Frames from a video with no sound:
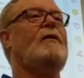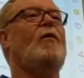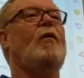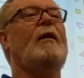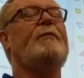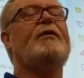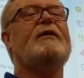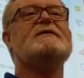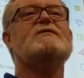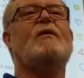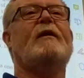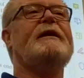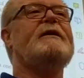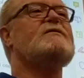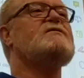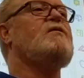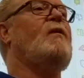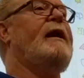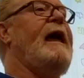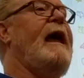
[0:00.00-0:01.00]
1 + 1 =
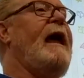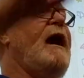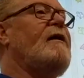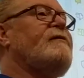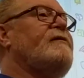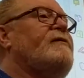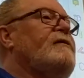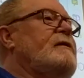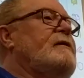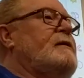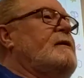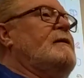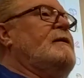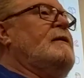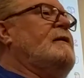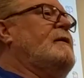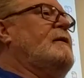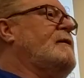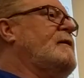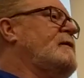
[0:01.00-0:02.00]
1/2.
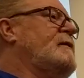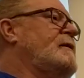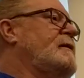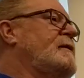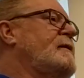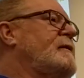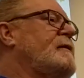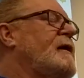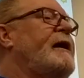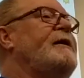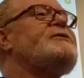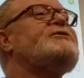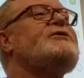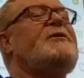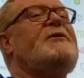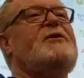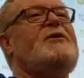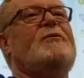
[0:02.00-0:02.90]
I can show